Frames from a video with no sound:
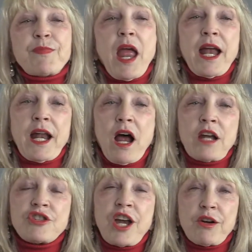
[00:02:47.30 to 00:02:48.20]
and I
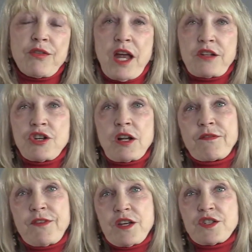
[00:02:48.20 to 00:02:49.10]
chaired that Chili
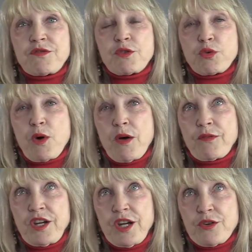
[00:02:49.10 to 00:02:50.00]
Fest for 12
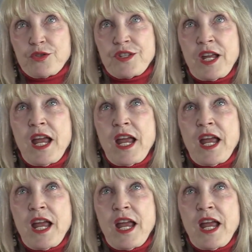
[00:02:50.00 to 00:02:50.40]
years.